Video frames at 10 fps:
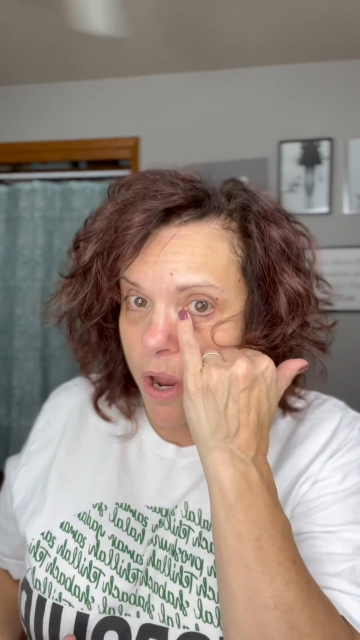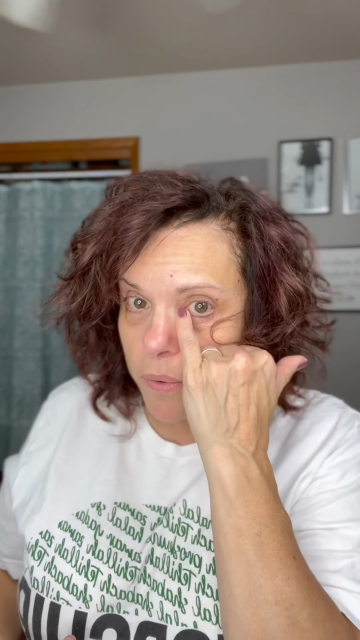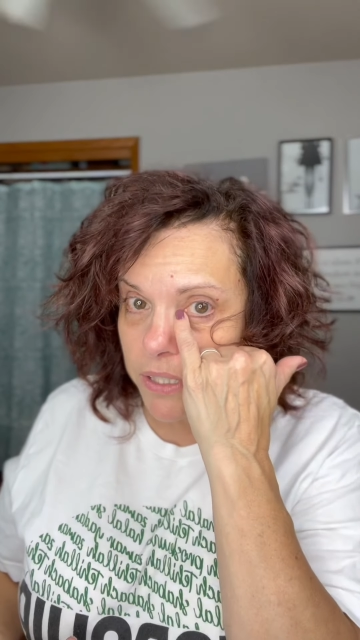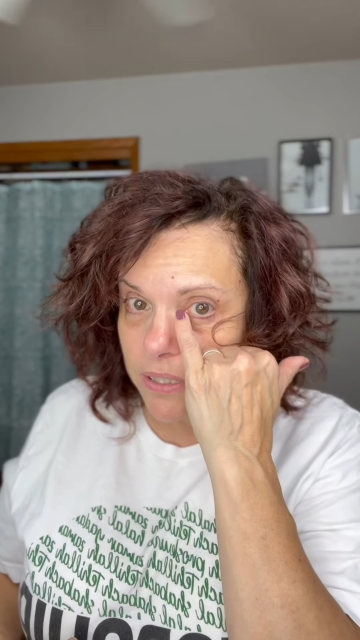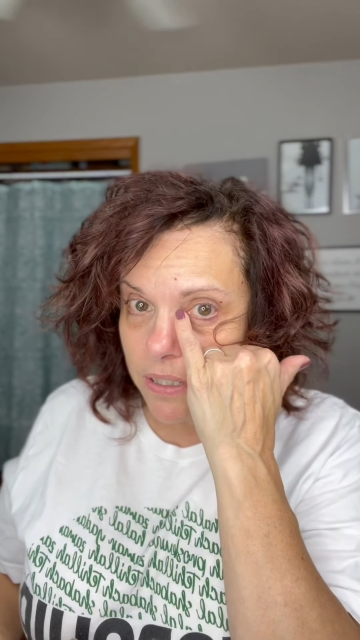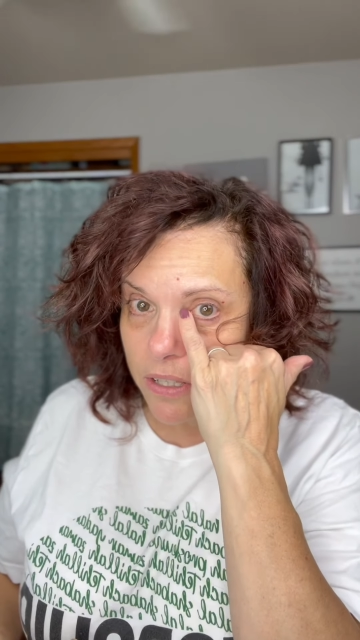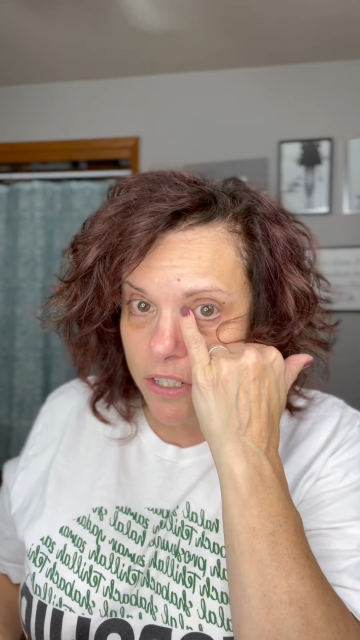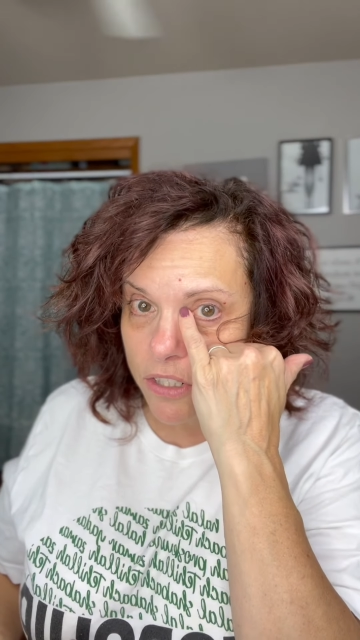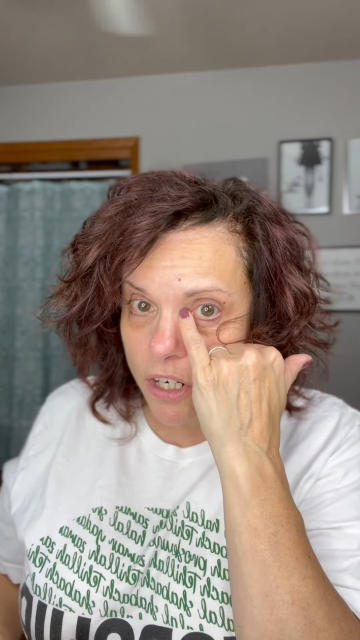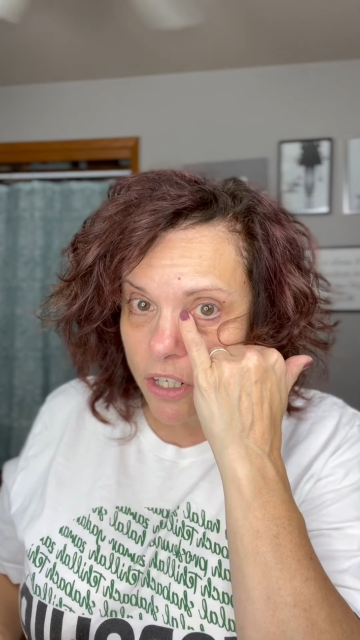which is in
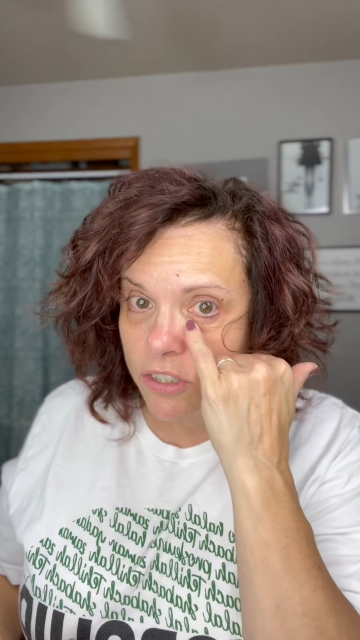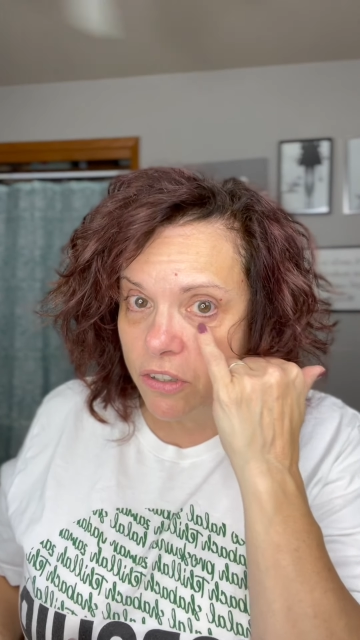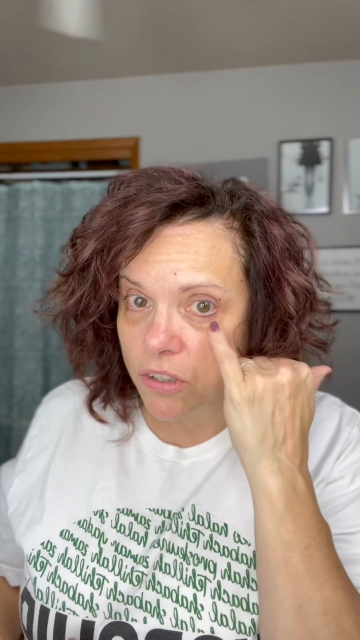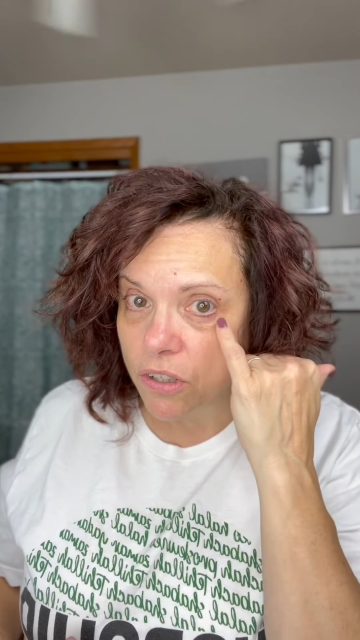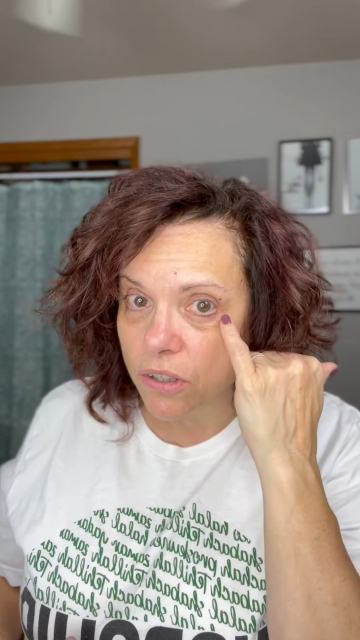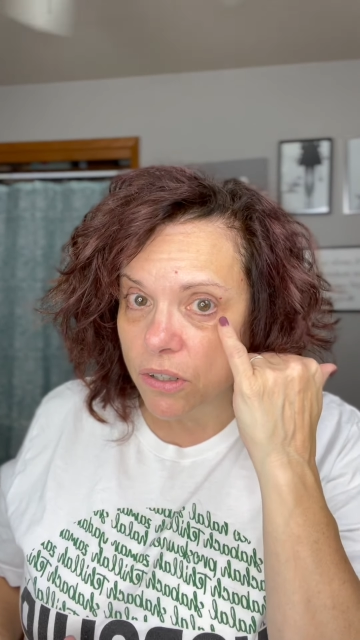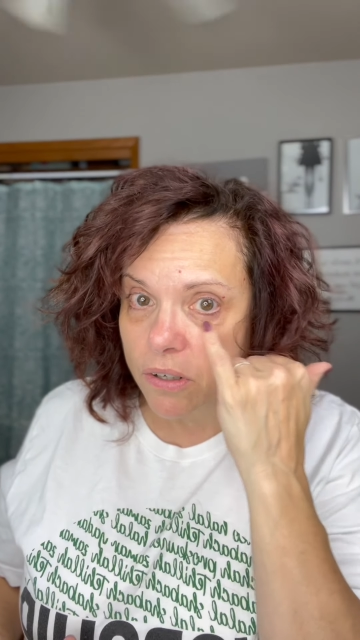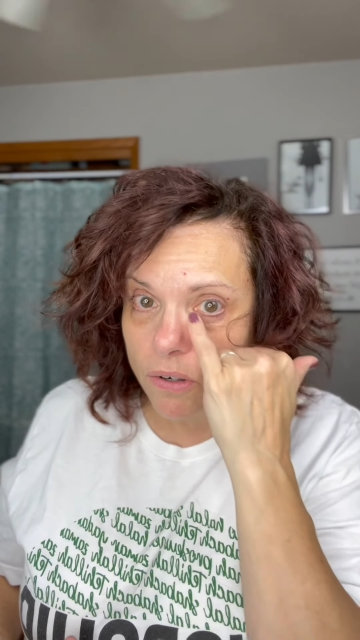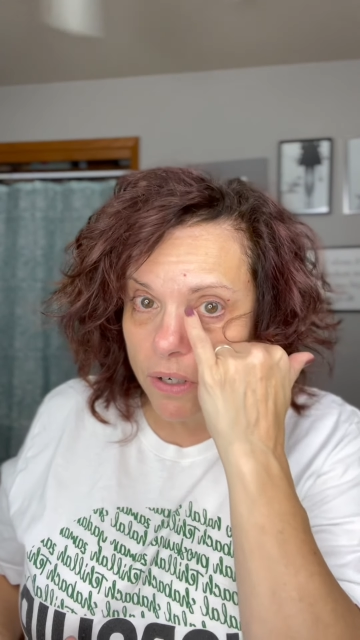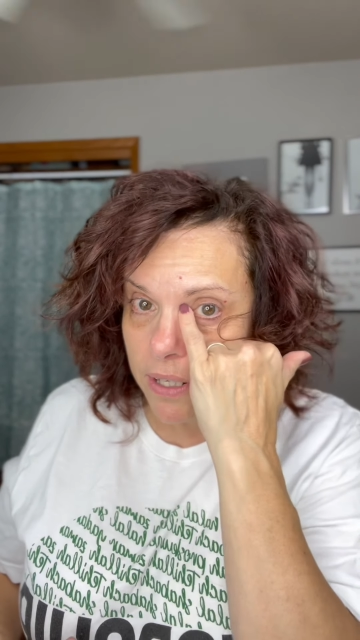this dark circle
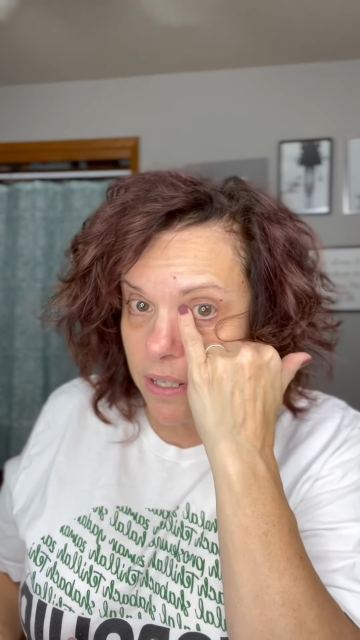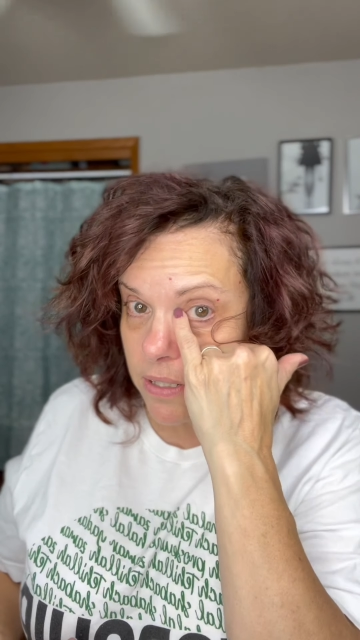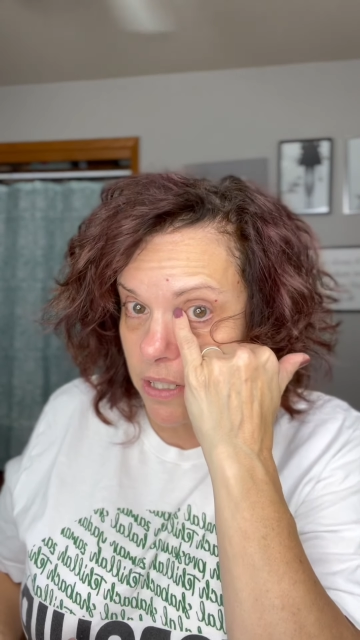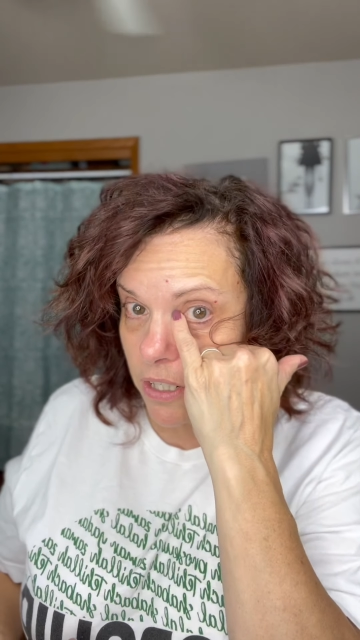or in this